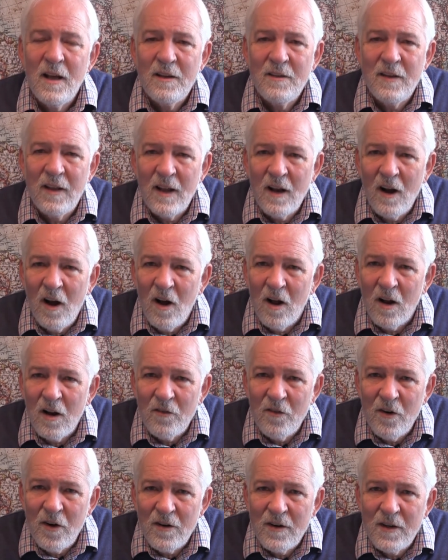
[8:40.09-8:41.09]
that all
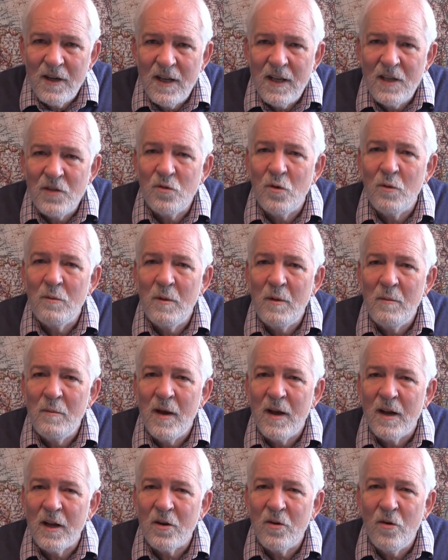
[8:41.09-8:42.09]
of our needs would be
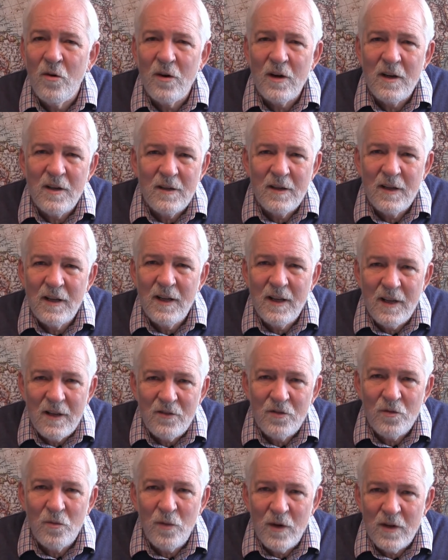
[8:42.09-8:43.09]
met according to
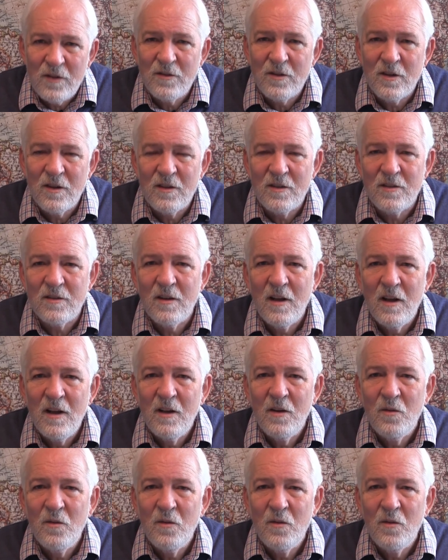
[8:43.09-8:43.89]
his riches.